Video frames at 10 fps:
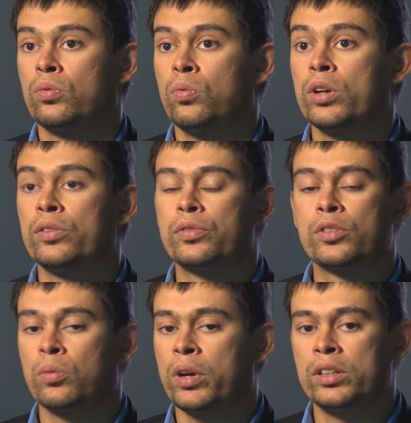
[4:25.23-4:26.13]
one of
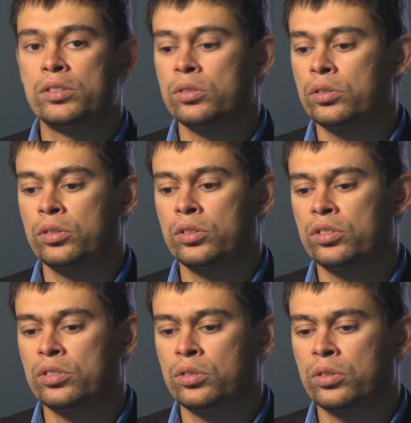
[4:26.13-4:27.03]
the ways
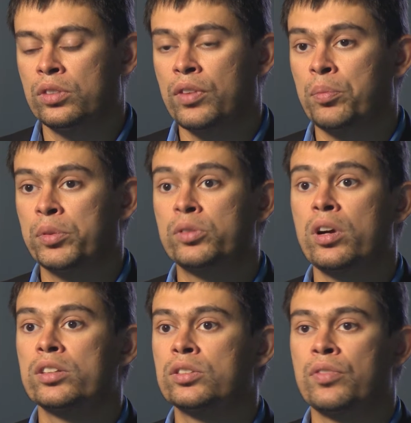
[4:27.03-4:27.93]
you could develop a
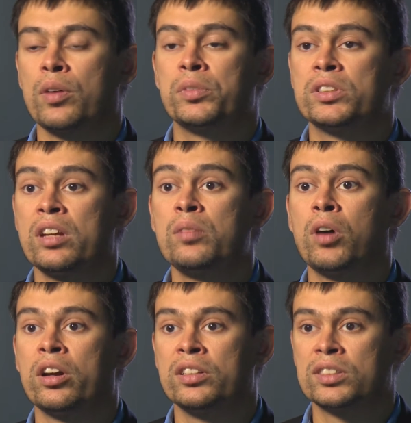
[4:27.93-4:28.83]
drug is to develop these
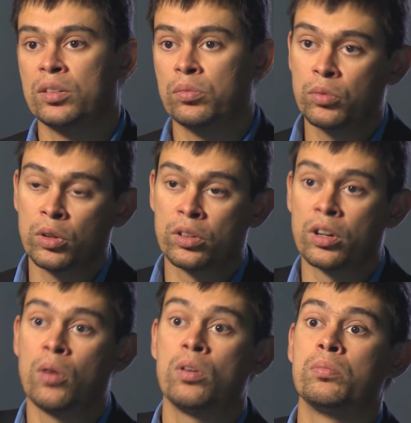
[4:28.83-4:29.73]
antibodies that will
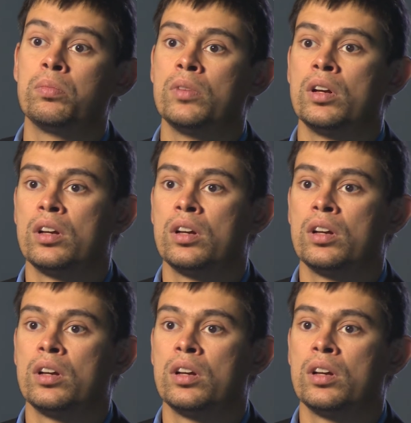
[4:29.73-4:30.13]
go and